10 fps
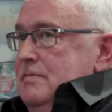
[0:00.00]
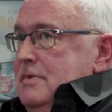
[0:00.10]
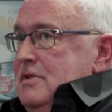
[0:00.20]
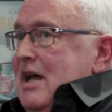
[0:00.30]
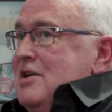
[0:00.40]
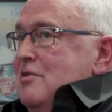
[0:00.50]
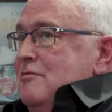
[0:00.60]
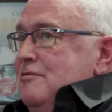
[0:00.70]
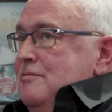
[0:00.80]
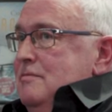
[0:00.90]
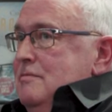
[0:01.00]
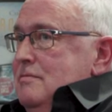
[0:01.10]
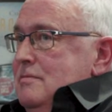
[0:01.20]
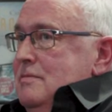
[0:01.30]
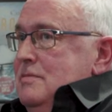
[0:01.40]
set of
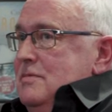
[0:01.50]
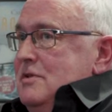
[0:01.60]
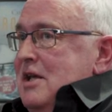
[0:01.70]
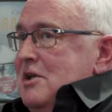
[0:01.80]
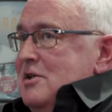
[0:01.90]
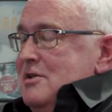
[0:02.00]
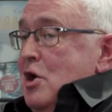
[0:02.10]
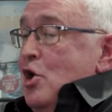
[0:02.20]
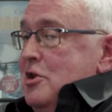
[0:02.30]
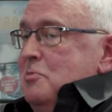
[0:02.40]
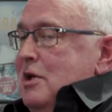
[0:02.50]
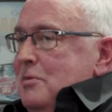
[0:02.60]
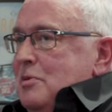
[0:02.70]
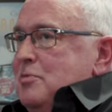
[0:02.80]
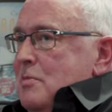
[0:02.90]
skills that other
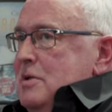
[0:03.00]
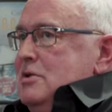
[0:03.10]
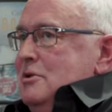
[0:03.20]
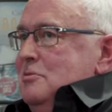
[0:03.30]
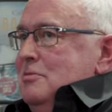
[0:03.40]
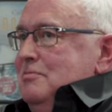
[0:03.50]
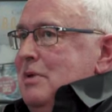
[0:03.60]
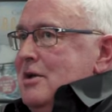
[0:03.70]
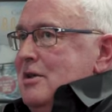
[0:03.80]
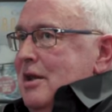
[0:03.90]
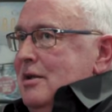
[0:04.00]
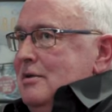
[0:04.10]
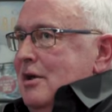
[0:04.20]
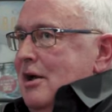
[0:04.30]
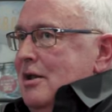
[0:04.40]
people probably do better
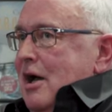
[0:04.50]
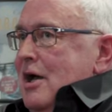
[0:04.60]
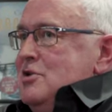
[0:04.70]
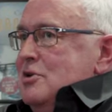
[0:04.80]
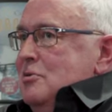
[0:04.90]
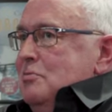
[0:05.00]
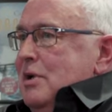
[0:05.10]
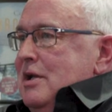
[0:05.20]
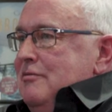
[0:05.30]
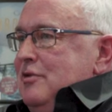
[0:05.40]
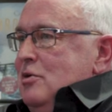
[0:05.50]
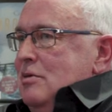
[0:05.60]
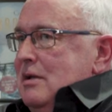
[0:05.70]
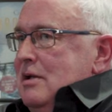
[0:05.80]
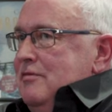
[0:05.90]
than I do. But if
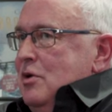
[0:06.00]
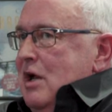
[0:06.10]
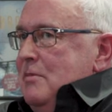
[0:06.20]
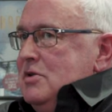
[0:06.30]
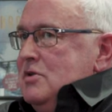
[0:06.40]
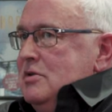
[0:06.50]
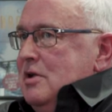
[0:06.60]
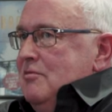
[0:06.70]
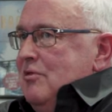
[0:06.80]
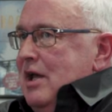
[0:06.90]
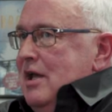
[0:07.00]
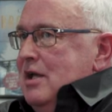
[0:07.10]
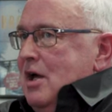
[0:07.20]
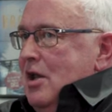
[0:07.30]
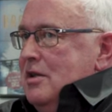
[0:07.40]
you if you're able to
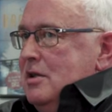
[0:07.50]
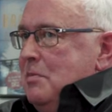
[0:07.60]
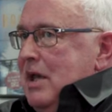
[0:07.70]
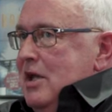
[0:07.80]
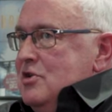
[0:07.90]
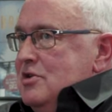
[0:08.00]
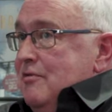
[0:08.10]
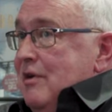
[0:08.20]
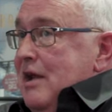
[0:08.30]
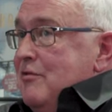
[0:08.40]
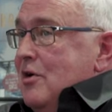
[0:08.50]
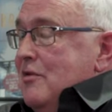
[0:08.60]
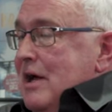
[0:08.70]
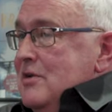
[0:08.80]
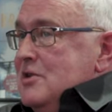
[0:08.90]
convey on the page the flavor
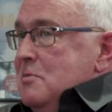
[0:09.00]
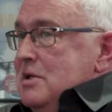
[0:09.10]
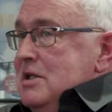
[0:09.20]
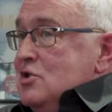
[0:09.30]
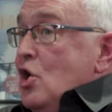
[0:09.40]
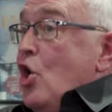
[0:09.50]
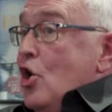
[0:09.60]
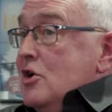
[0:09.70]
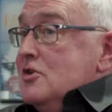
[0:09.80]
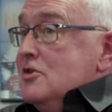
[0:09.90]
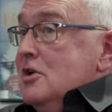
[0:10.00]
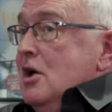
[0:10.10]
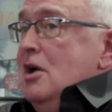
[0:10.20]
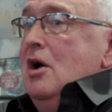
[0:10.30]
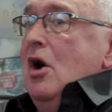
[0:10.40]
of how somebody talks
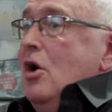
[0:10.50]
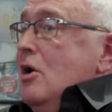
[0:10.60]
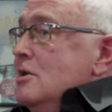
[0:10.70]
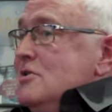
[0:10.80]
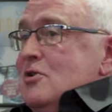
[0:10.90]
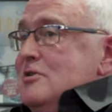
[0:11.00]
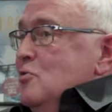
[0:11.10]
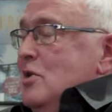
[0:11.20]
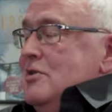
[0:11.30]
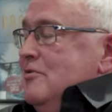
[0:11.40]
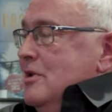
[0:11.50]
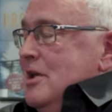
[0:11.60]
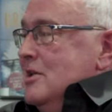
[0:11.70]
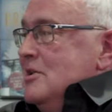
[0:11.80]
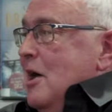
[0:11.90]
all sorts of wonderful
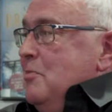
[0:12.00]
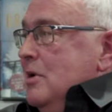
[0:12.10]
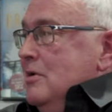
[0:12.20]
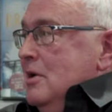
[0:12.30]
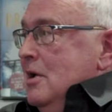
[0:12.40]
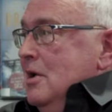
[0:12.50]
things happen